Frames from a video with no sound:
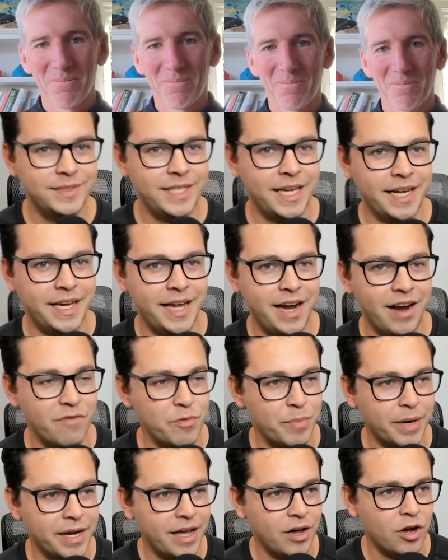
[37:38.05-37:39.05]
Take care
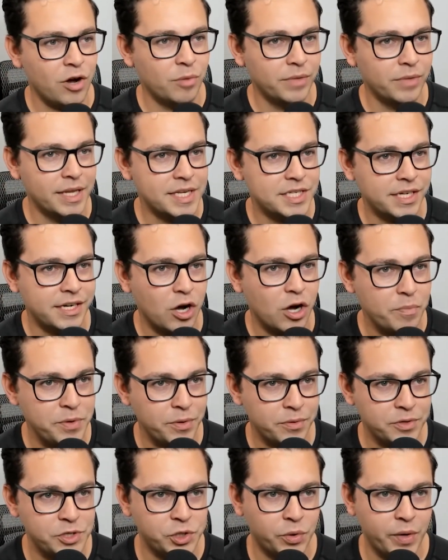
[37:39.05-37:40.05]
everybody at home listening. Hope you
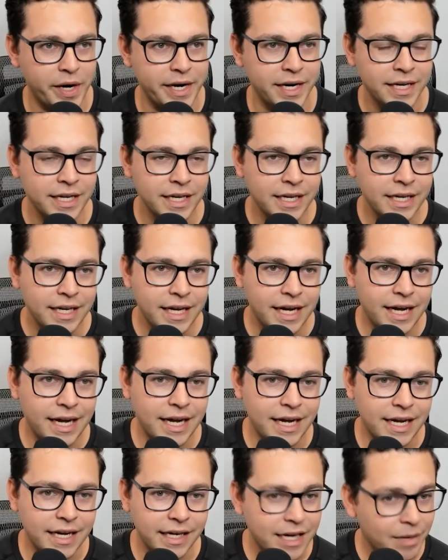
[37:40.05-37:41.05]
enjoyed.
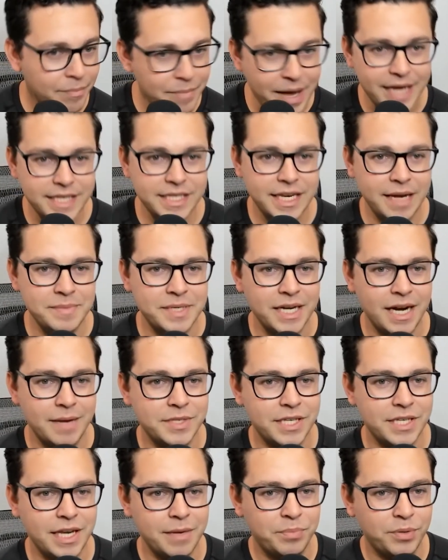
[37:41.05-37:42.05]
Uh, come back same time,
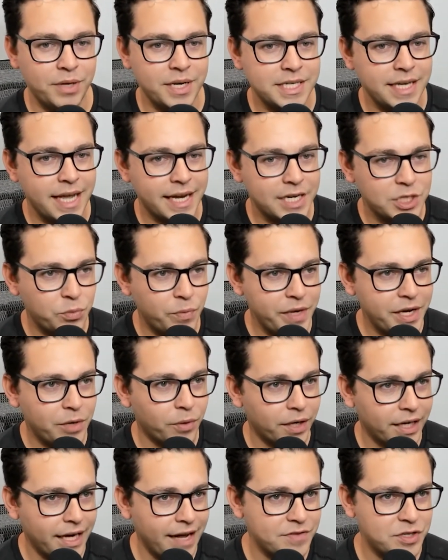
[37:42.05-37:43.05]
same place next week. We're
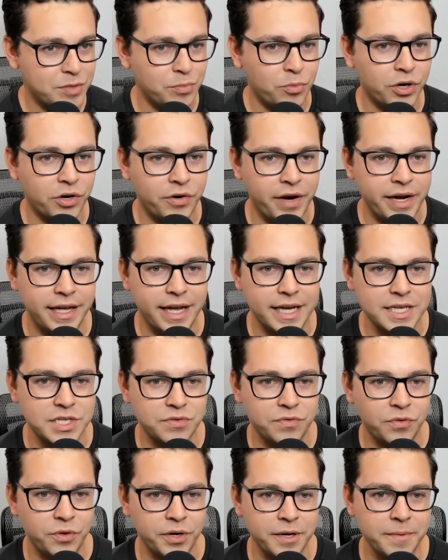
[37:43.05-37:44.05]
going to have some more great guests
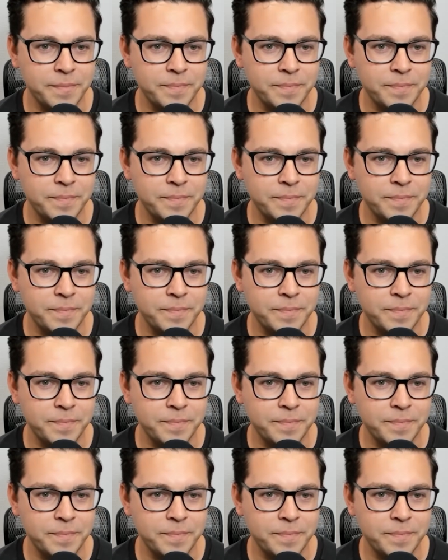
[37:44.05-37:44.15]
for you.